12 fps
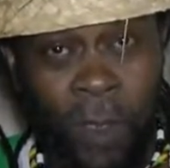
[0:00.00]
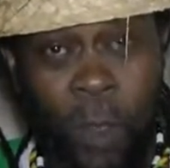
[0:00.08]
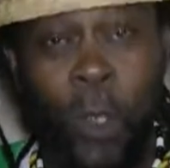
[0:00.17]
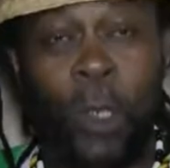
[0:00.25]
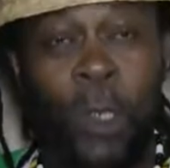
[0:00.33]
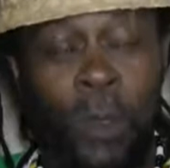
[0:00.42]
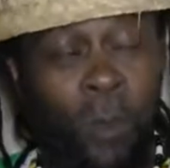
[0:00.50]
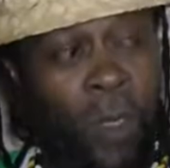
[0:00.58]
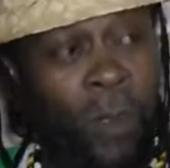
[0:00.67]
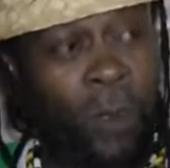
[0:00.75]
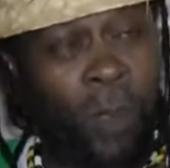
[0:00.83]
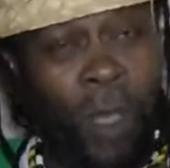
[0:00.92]
Trust me.
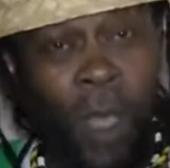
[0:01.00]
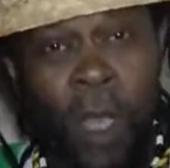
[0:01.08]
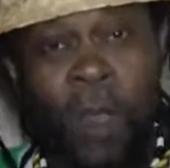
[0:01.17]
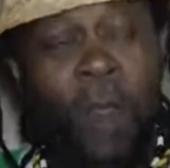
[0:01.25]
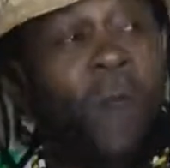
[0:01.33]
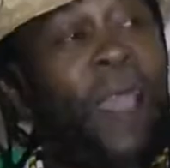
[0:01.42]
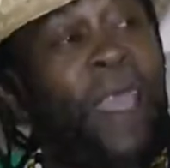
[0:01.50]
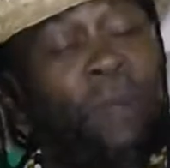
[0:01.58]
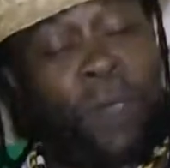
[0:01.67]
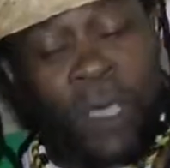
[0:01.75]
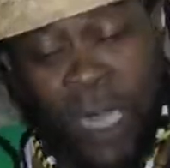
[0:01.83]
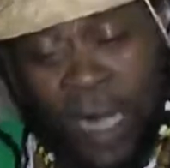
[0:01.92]
Now I
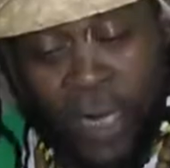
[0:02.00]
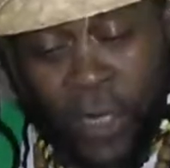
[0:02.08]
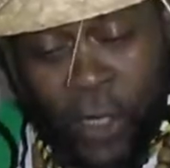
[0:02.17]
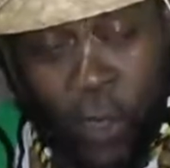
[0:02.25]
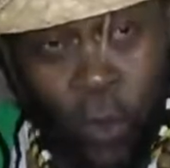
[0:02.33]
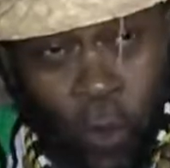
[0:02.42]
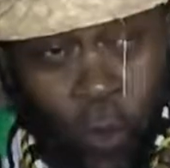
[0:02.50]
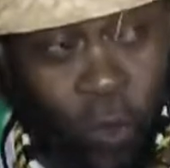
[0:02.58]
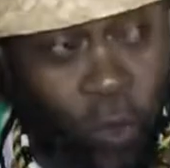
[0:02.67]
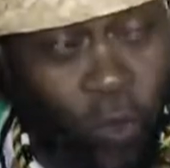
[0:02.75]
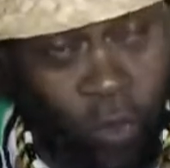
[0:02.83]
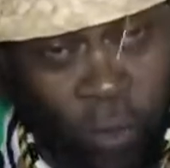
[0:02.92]
am telling you,
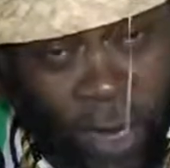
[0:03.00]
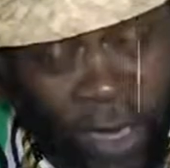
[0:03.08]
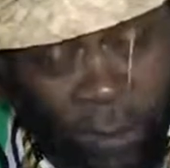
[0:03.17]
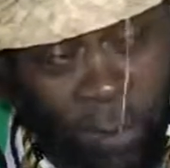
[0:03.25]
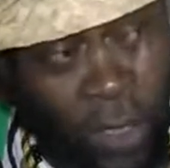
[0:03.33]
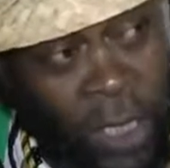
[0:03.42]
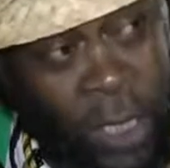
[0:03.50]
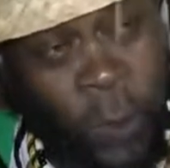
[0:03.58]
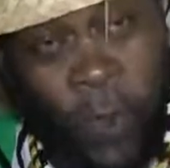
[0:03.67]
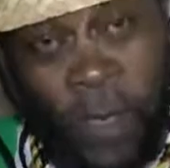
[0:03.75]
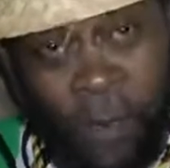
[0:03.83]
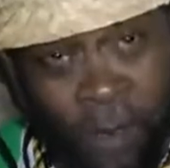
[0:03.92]
human
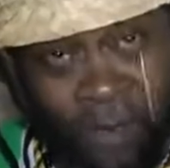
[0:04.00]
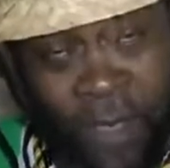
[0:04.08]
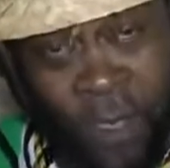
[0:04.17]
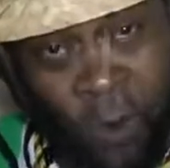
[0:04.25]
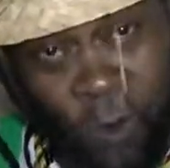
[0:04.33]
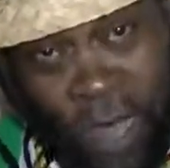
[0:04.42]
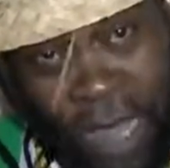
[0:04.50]
beings, wherever you